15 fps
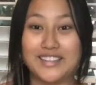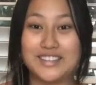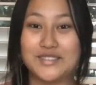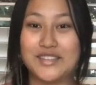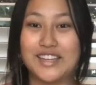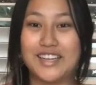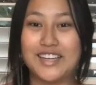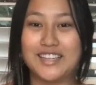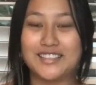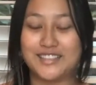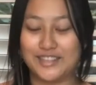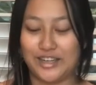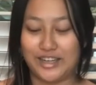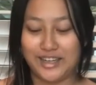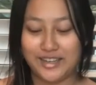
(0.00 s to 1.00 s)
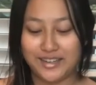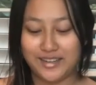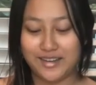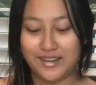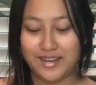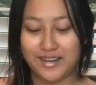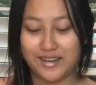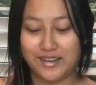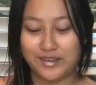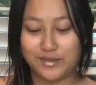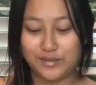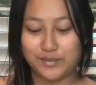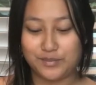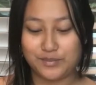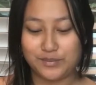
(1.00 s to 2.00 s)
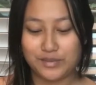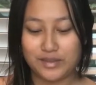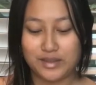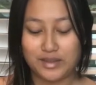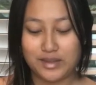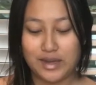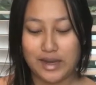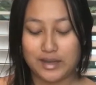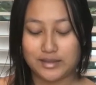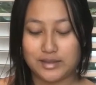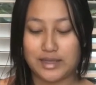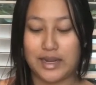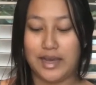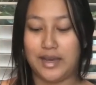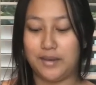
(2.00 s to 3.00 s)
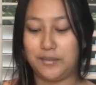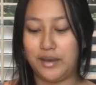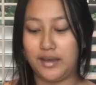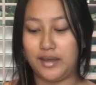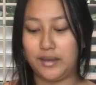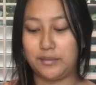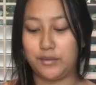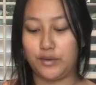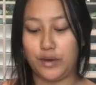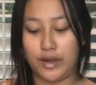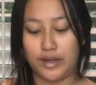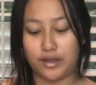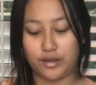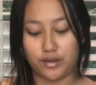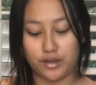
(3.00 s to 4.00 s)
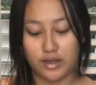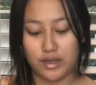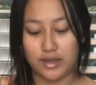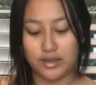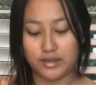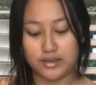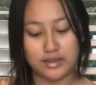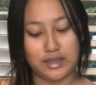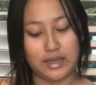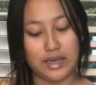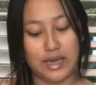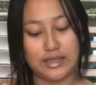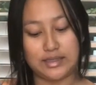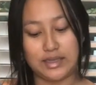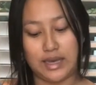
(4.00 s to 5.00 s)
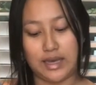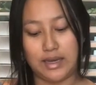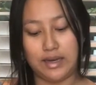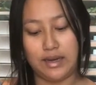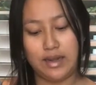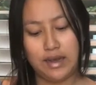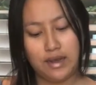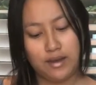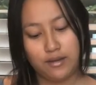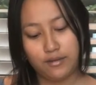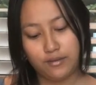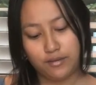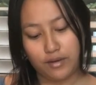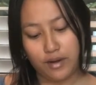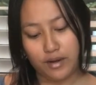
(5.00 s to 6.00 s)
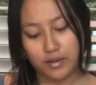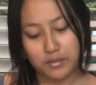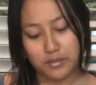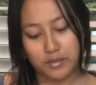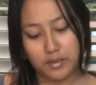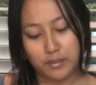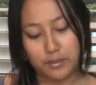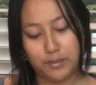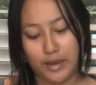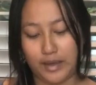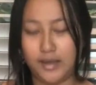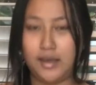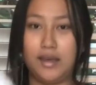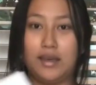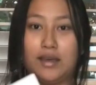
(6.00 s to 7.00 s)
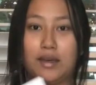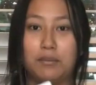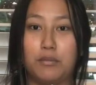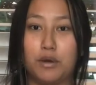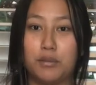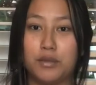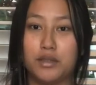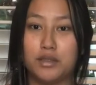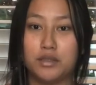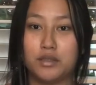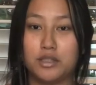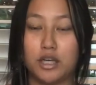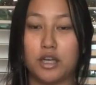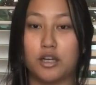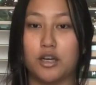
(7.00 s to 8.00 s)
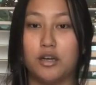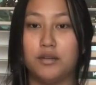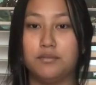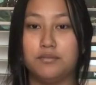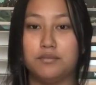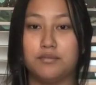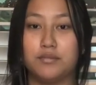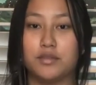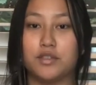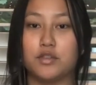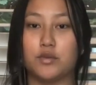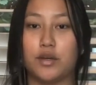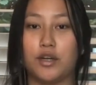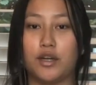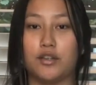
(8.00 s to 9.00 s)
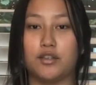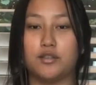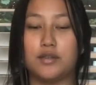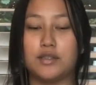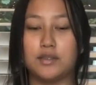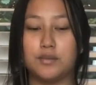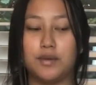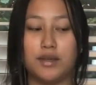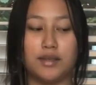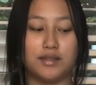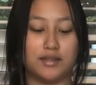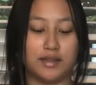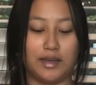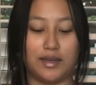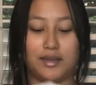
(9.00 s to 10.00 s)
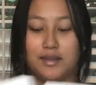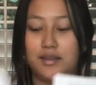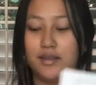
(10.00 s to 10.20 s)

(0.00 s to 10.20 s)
so we're gonna get started. Today I'm making meringue cookies, like I said, from bakingamoment.com. That's where I got this recipe. It's like